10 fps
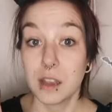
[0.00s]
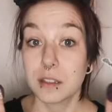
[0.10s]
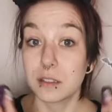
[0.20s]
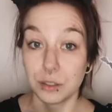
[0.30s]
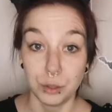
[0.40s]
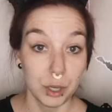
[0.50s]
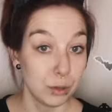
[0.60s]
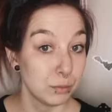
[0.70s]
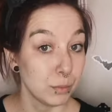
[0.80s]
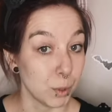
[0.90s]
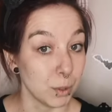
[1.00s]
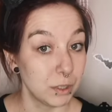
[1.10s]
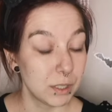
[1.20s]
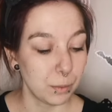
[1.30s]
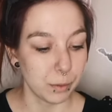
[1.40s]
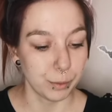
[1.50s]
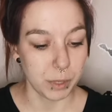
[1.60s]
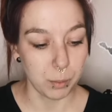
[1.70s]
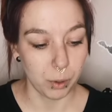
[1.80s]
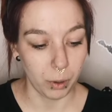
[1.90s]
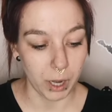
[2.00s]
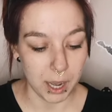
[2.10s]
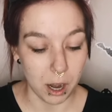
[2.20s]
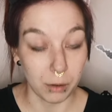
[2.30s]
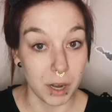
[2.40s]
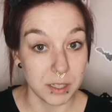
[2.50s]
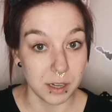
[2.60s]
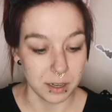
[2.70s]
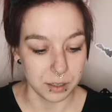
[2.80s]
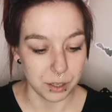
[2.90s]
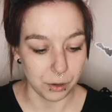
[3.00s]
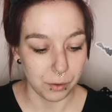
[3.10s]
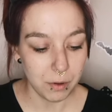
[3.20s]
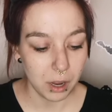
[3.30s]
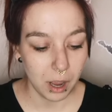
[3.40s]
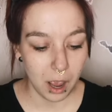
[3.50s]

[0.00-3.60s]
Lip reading: silicone molds that we will be pouring our resin into.